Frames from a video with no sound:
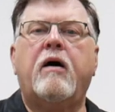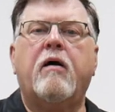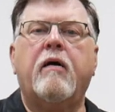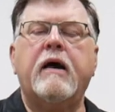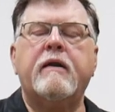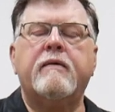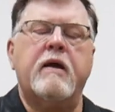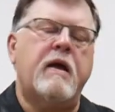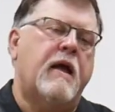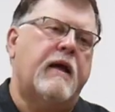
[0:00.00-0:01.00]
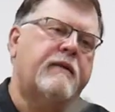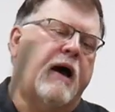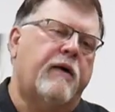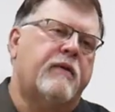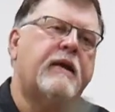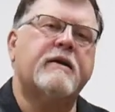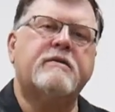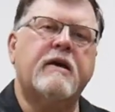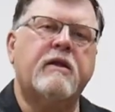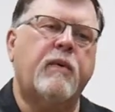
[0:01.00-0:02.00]
All right? Now, the
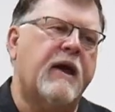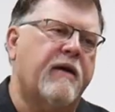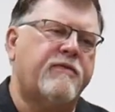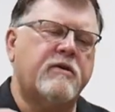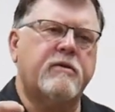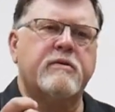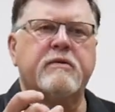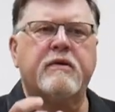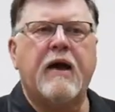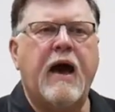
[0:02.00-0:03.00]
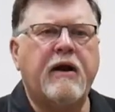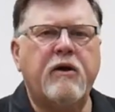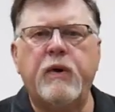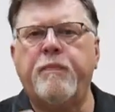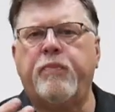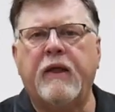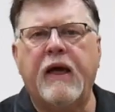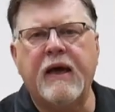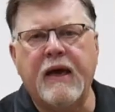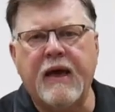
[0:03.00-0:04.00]
next thing that we have to do is how do we
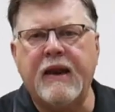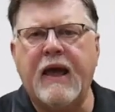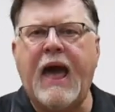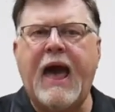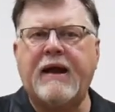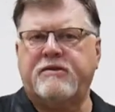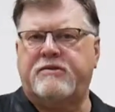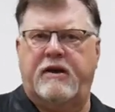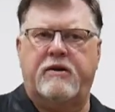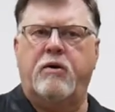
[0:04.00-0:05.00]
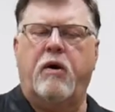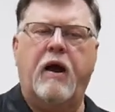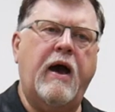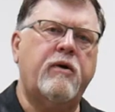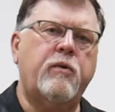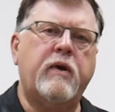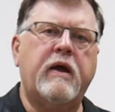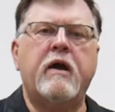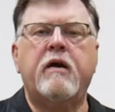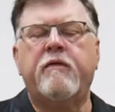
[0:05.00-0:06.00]
play an accent, or how do
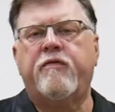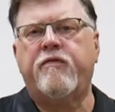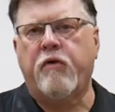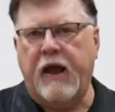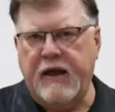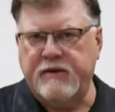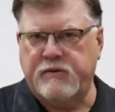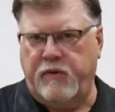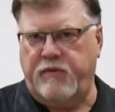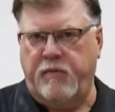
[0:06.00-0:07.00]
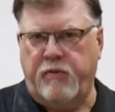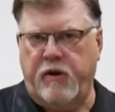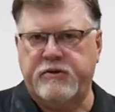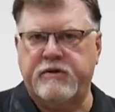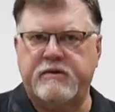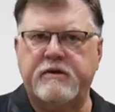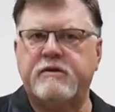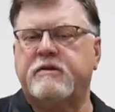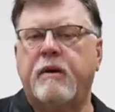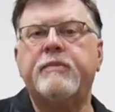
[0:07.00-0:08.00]
we phrase with the brushes?
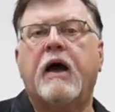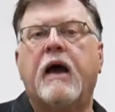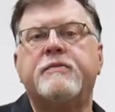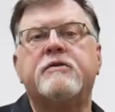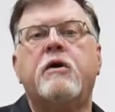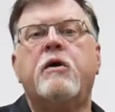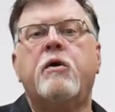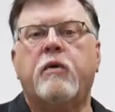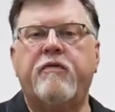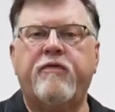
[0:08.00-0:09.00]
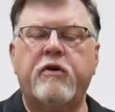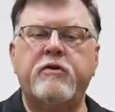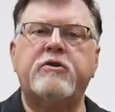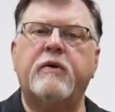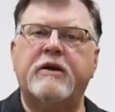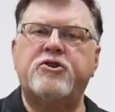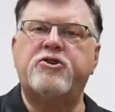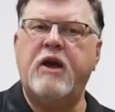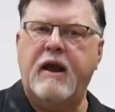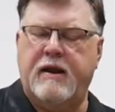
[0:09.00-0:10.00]
This is sometimes referred to as
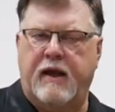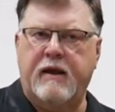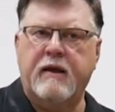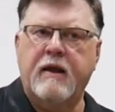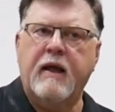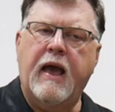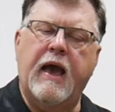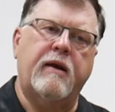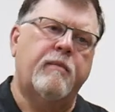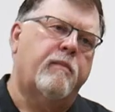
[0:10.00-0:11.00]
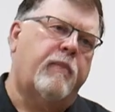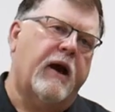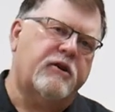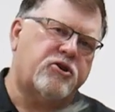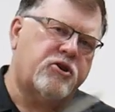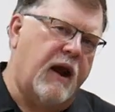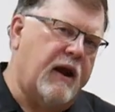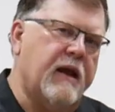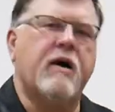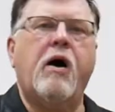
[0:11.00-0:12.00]
shading, and by
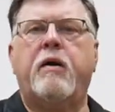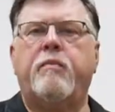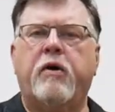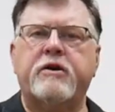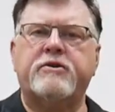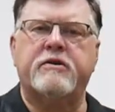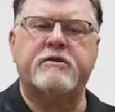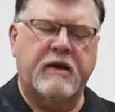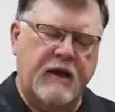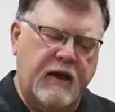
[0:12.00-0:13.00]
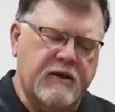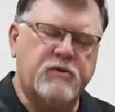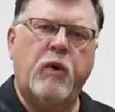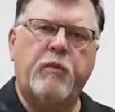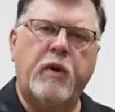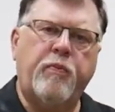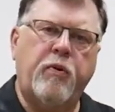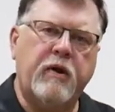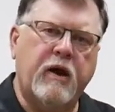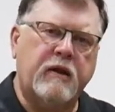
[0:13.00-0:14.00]
shading on brushes is when we
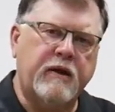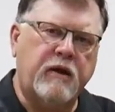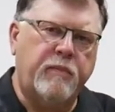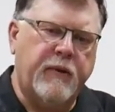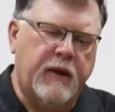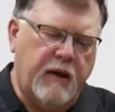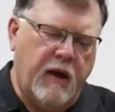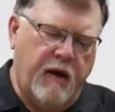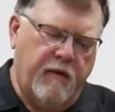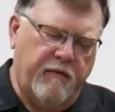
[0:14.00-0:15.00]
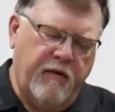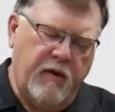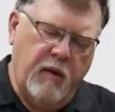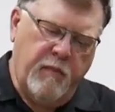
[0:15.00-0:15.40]
put a little bit of